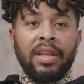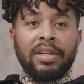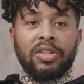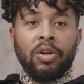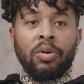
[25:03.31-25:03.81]

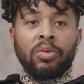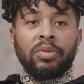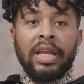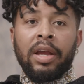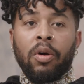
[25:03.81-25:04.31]
So
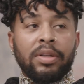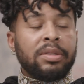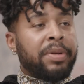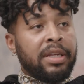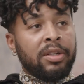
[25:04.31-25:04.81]
they all
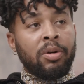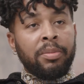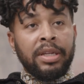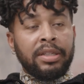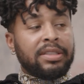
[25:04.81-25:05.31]
depend on
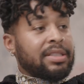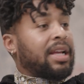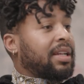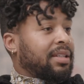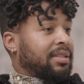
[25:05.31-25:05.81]
me, just
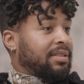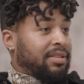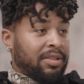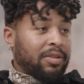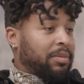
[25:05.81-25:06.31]
like,
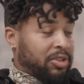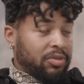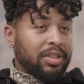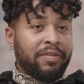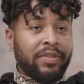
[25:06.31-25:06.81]
you know, I'm
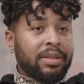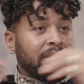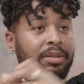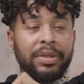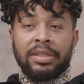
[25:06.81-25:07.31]
sure your
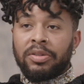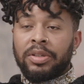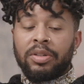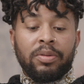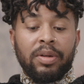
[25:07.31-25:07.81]
family depends on
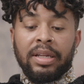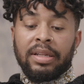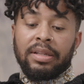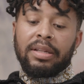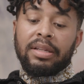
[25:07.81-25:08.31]
you,
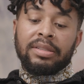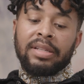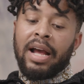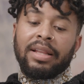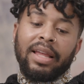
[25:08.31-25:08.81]
and it's
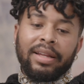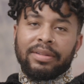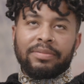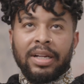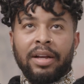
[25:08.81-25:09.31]
not like
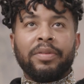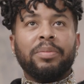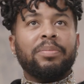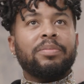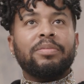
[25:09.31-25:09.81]
whatever
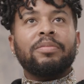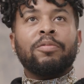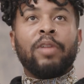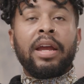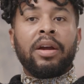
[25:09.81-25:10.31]

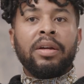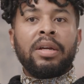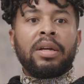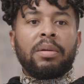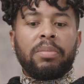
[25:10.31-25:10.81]
rare,
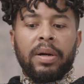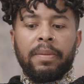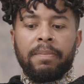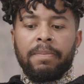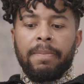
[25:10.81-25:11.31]
but